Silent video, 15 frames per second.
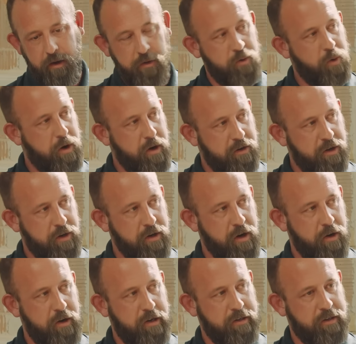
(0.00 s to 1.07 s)
Twitter took
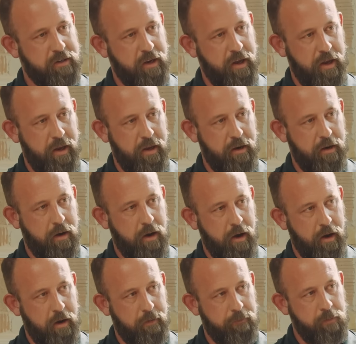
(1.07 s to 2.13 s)
notice and
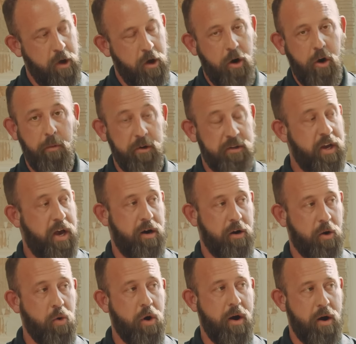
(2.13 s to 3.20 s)
almost had an
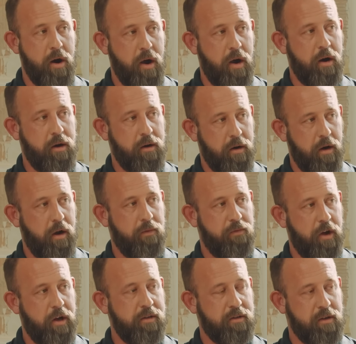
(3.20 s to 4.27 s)
acquire hire of
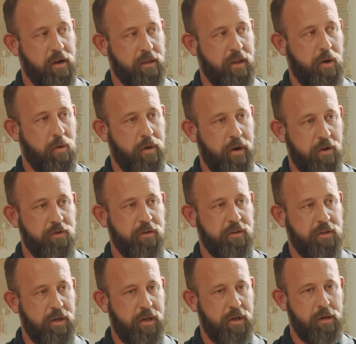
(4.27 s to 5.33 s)
us. They were
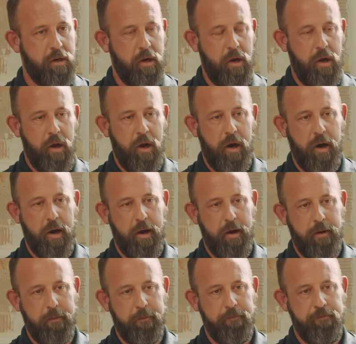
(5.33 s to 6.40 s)
interested.
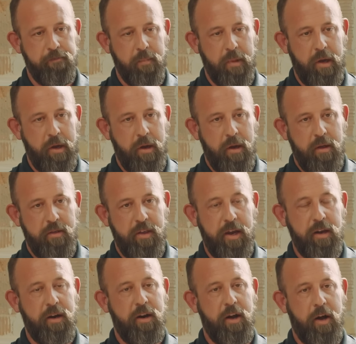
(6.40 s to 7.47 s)
They
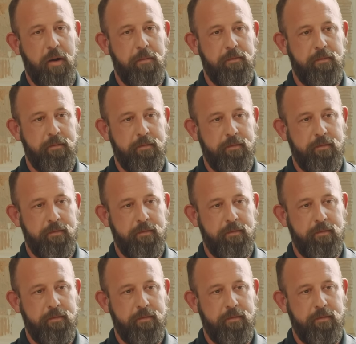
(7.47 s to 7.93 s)
ended up.